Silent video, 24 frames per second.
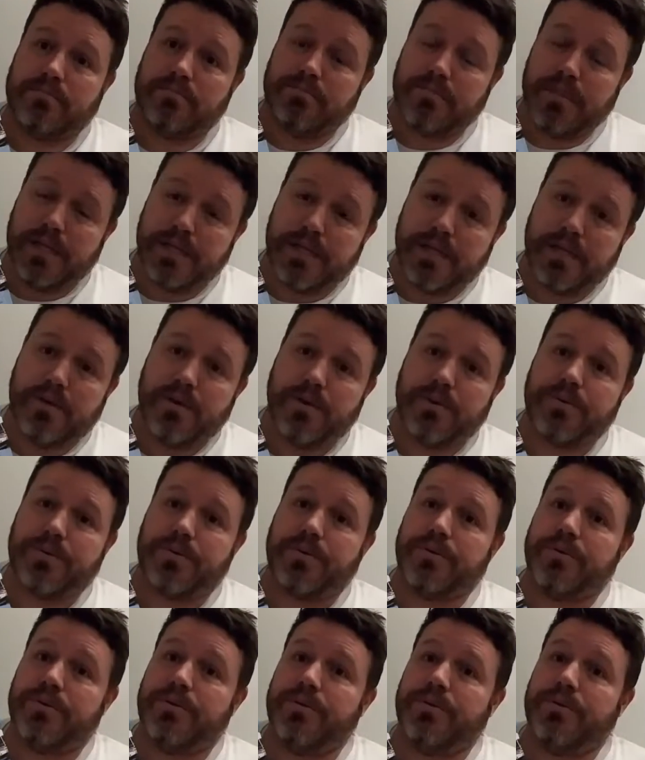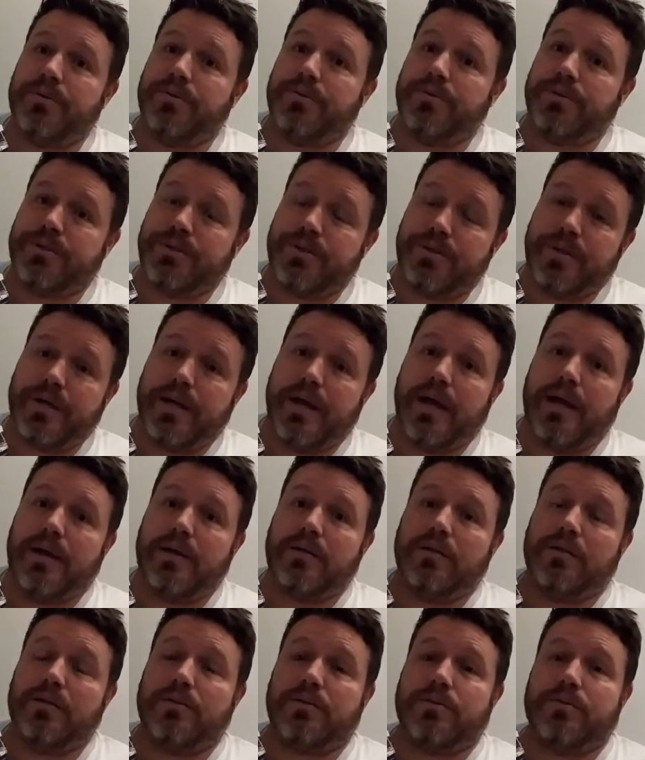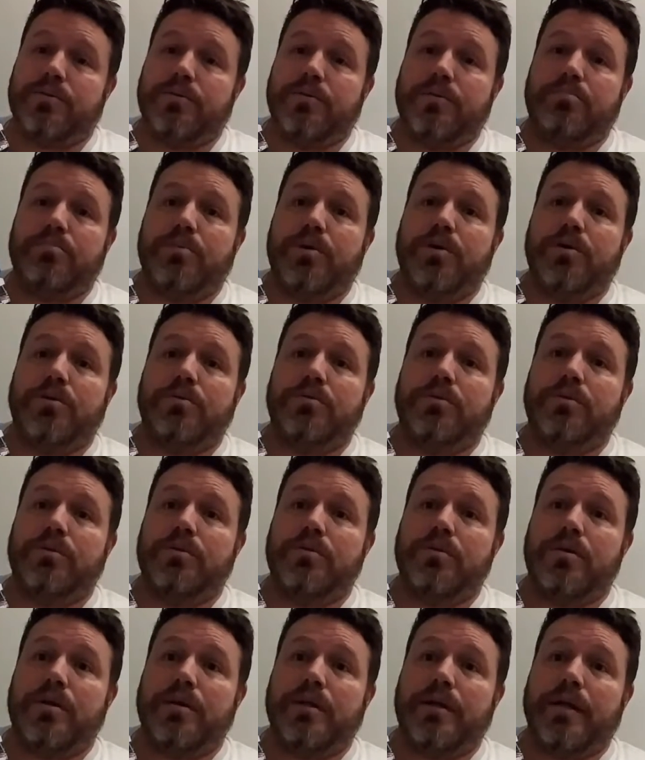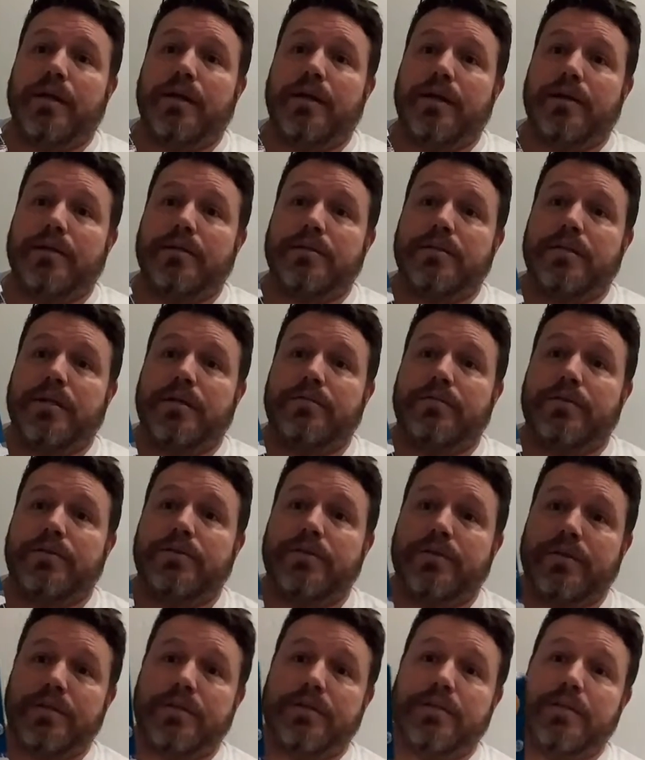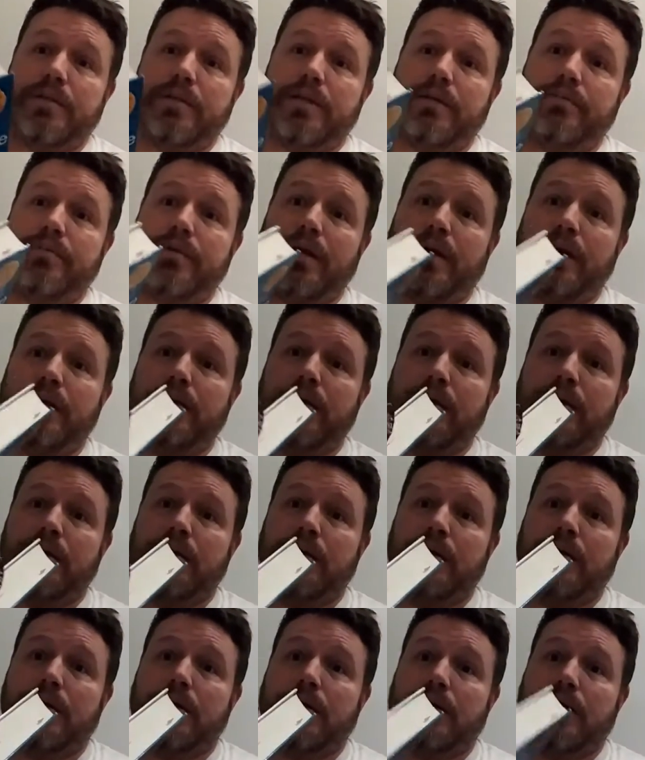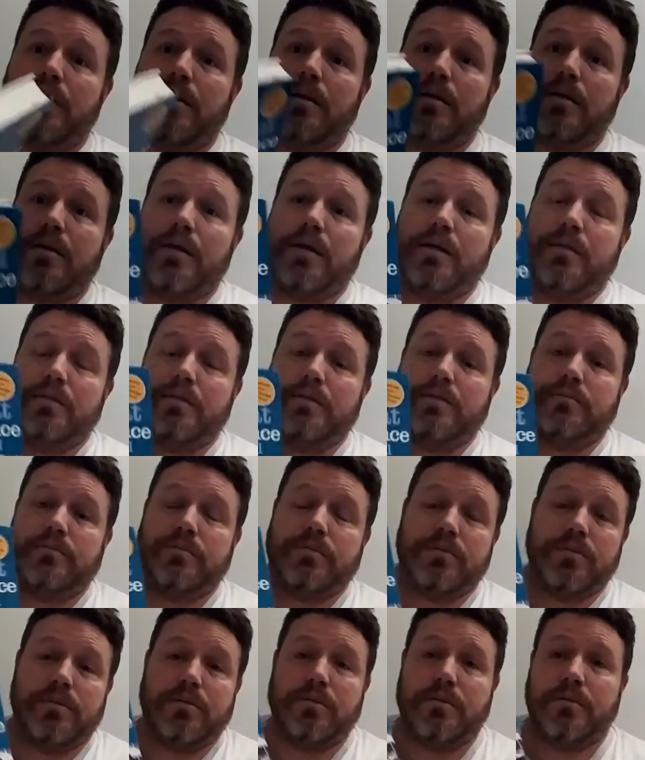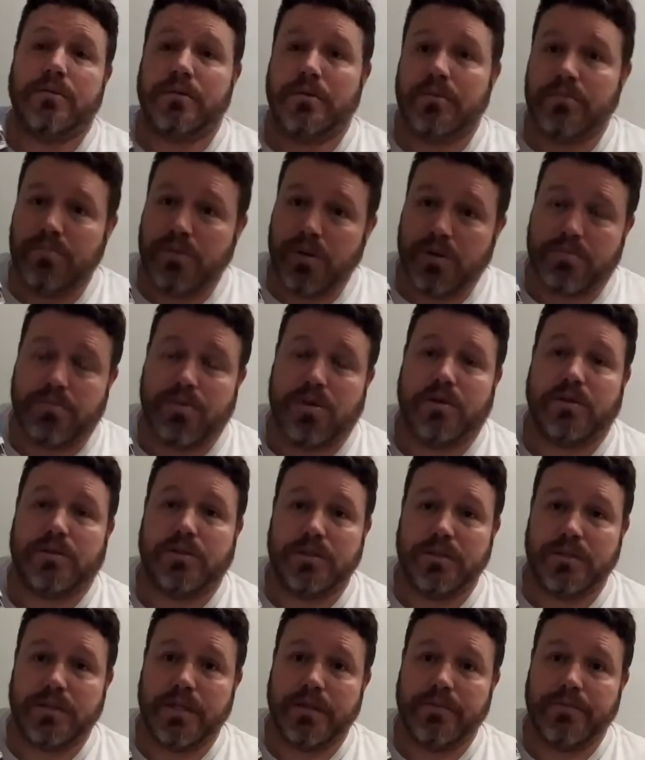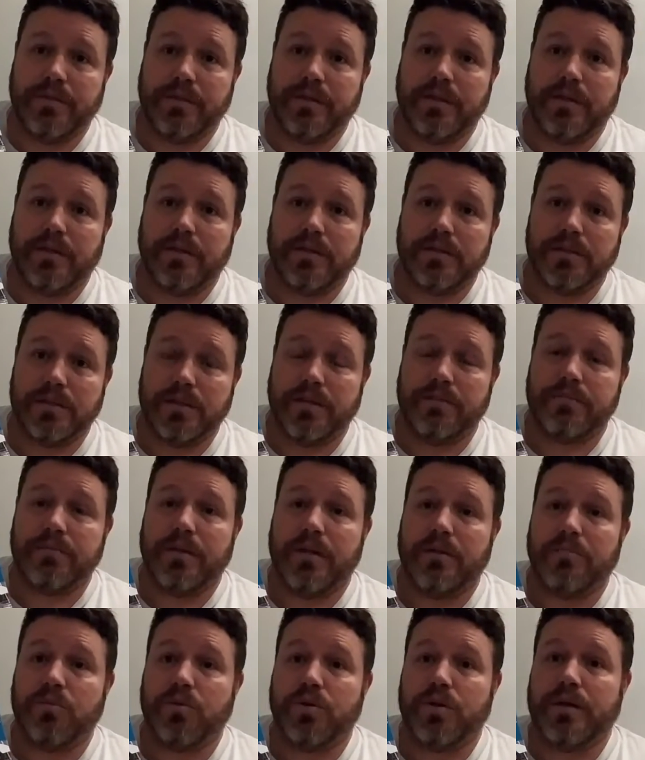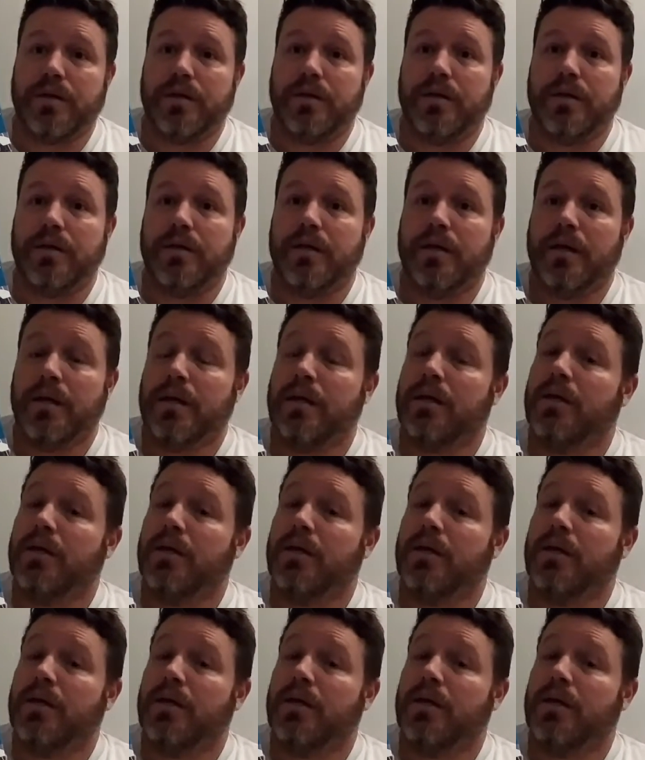Make you go through, show you how to look through a boat and do all that kind of stuff. As you can see, I've got all kinds of bookmarks and stuff in there on stuff that I'm working on.